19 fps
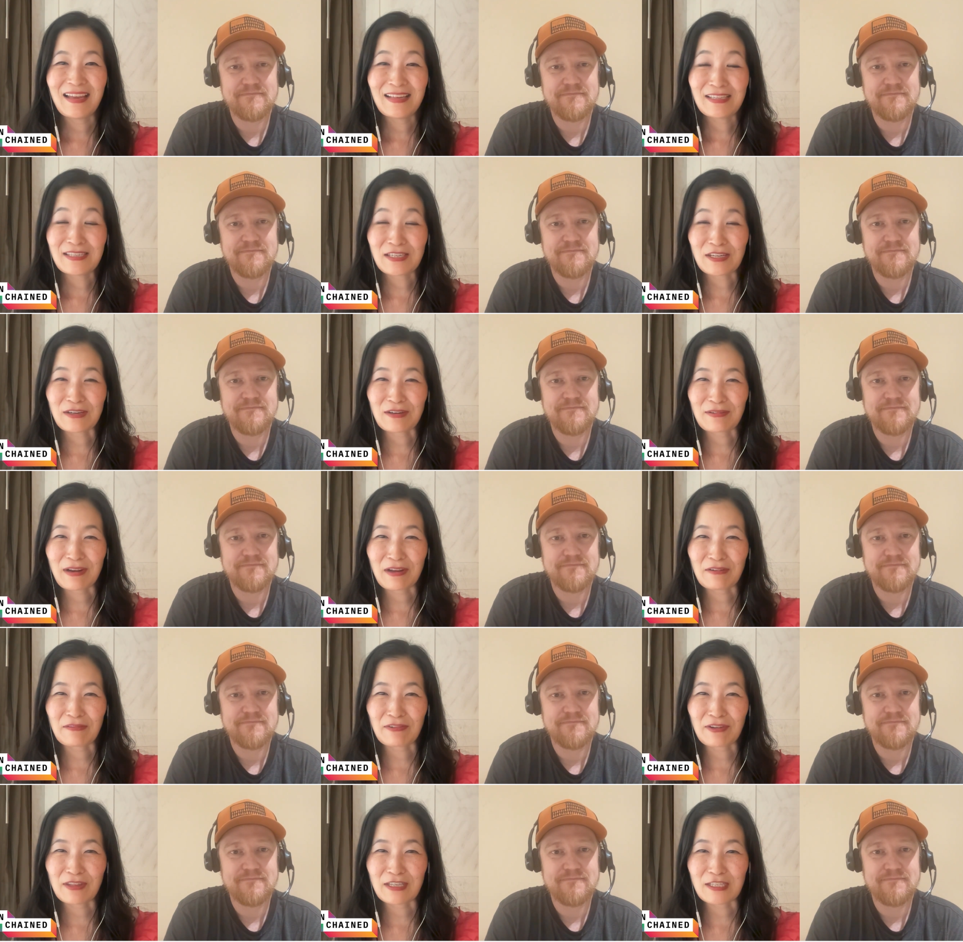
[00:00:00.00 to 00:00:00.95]
Speaker 1: Stick
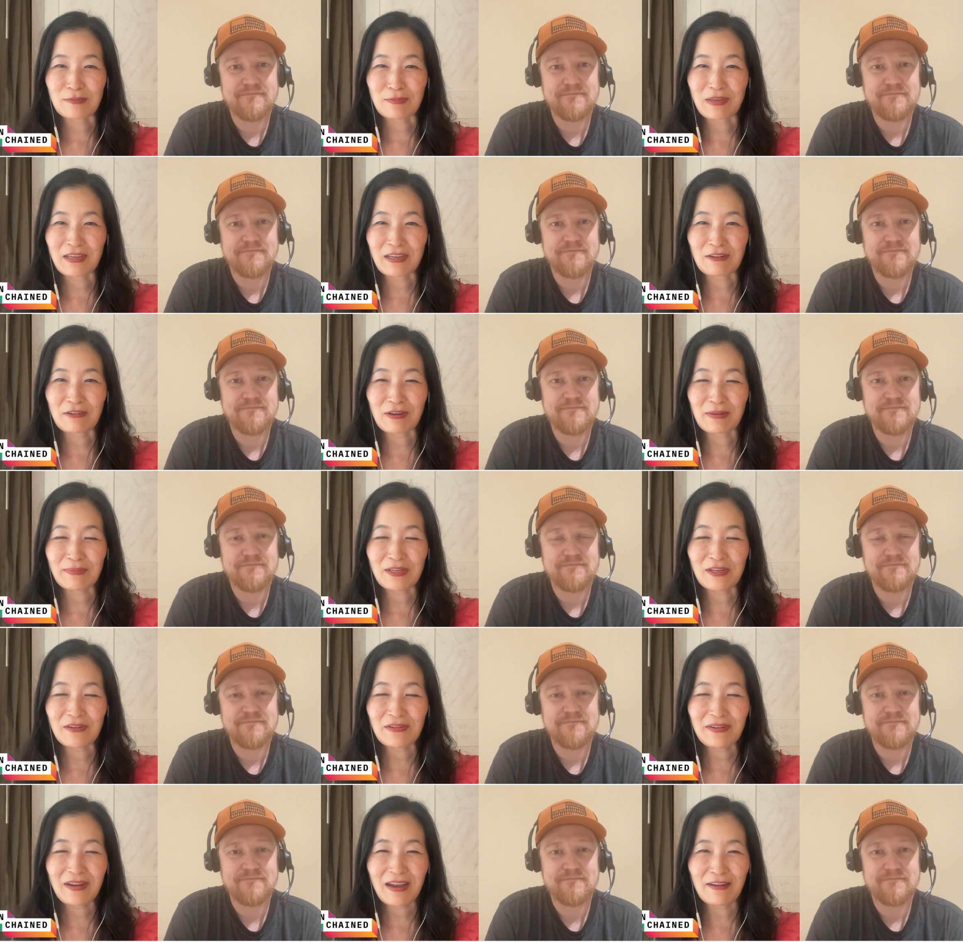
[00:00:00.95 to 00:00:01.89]
around for This Week in
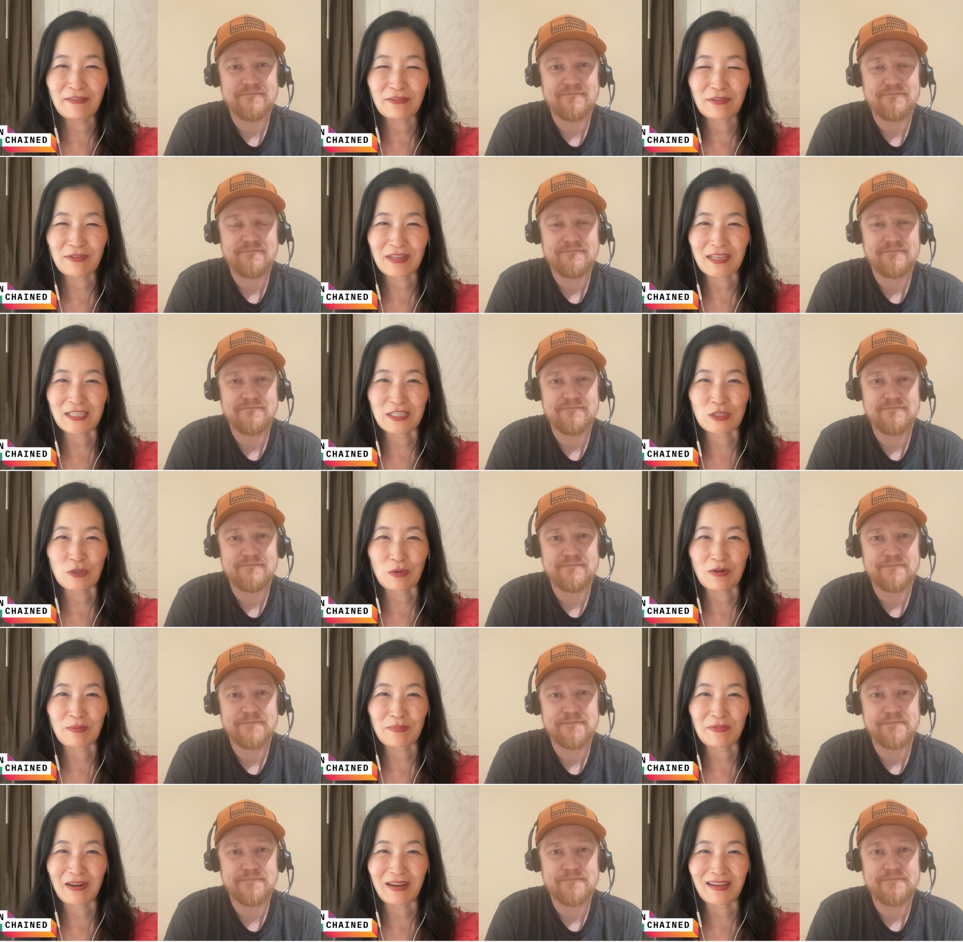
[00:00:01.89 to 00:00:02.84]
Crypto after this
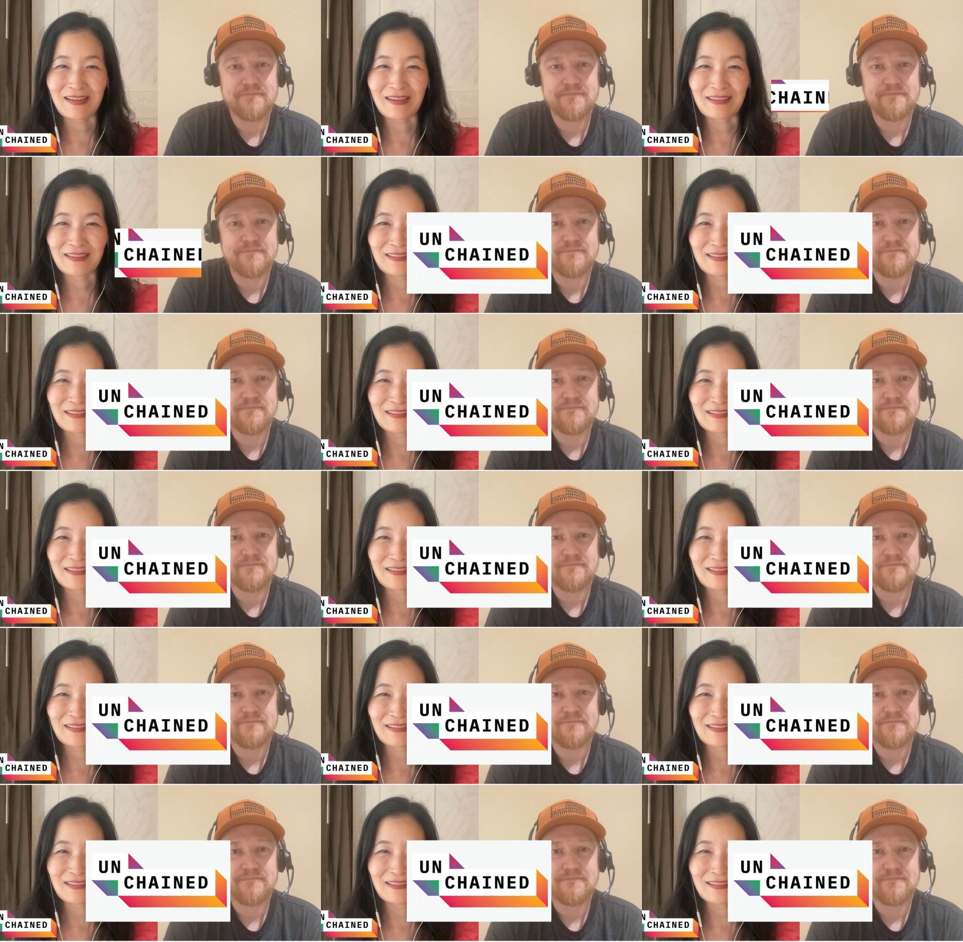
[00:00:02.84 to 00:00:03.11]
short break.